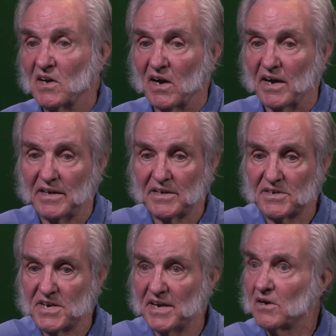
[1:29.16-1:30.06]
I could
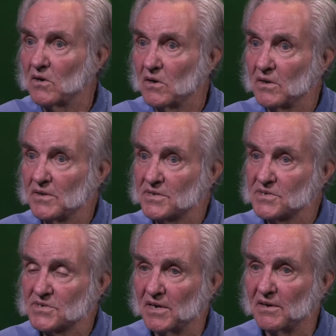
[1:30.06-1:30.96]
take all of this
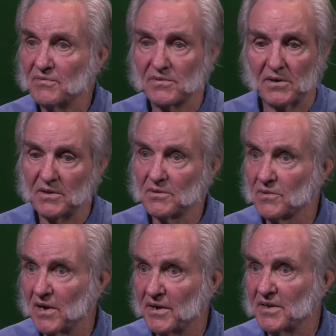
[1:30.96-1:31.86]
stuff, all the
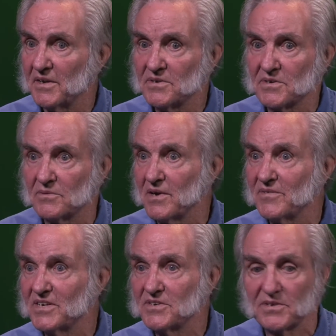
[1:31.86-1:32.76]
rod ends and
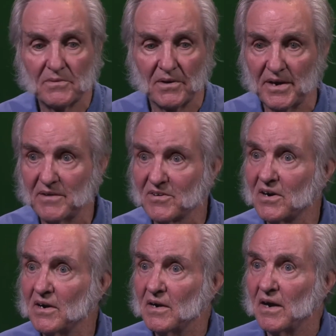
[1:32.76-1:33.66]
rivets and whatever.
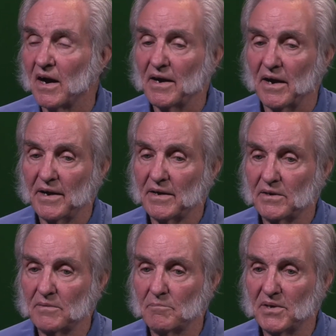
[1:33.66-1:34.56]
I
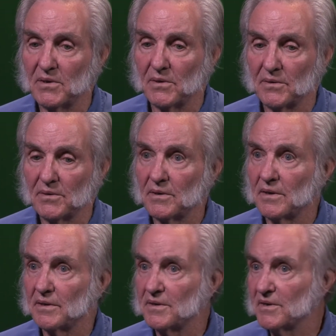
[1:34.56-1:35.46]
could build
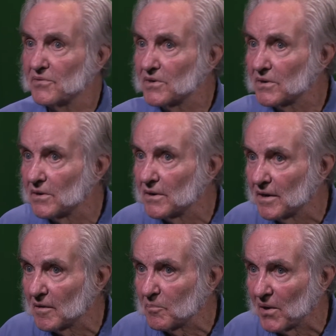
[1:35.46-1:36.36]
a different
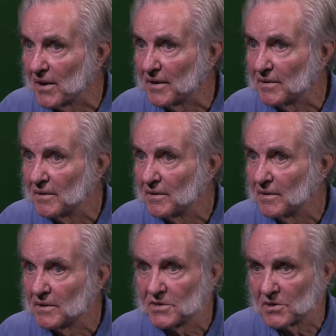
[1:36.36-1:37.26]
airplane,
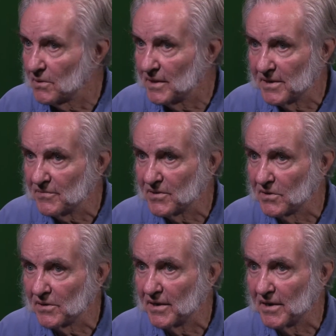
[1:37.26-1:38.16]
totally different
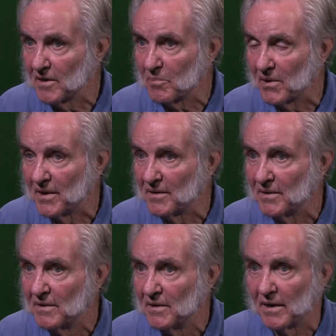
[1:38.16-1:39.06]
looking airplane.
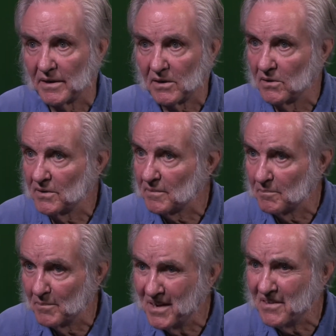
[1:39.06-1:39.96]
I called it
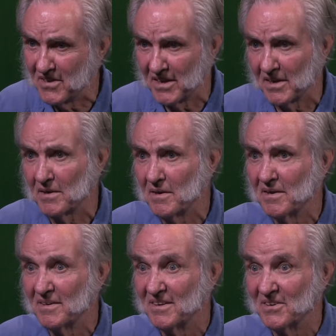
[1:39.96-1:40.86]
MiniViggen,
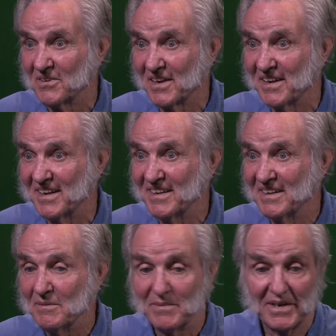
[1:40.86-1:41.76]
okay,
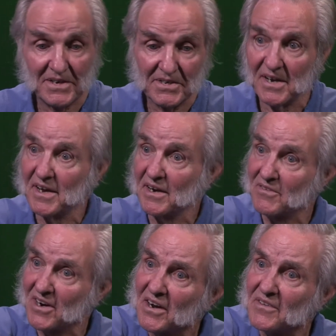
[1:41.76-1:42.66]
because I had a
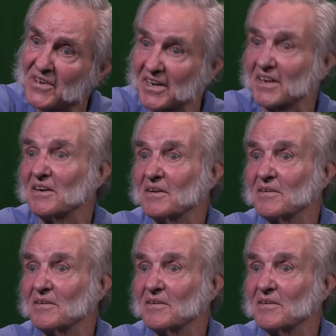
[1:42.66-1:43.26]
VariViggen.